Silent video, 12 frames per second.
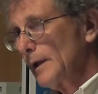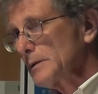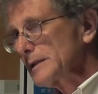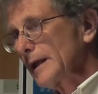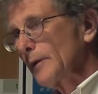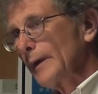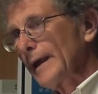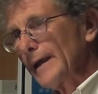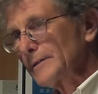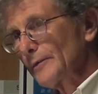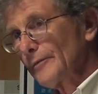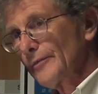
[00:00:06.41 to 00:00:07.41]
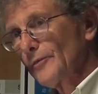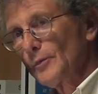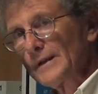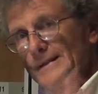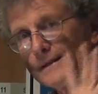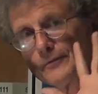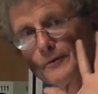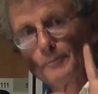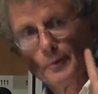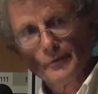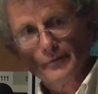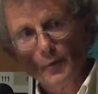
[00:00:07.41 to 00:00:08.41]
it was like we had sort of 3
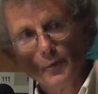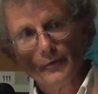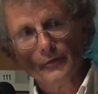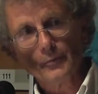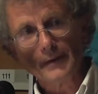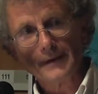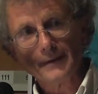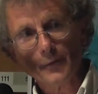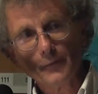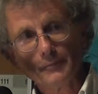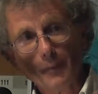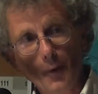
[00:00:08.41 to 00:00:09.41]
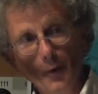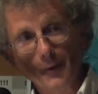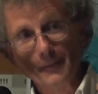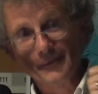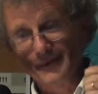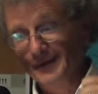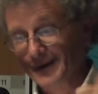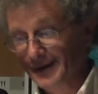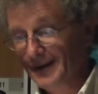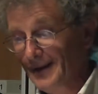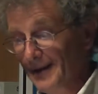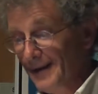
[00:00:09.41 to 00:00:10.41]
different personas reading those poems.
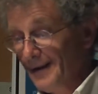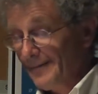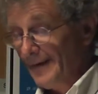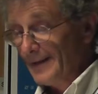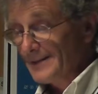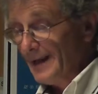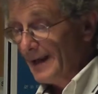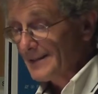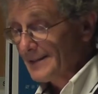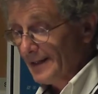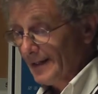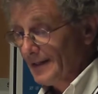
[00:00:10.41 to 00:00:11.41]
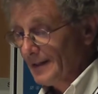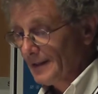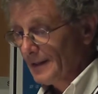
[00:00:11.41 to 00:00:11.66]
Fantastic.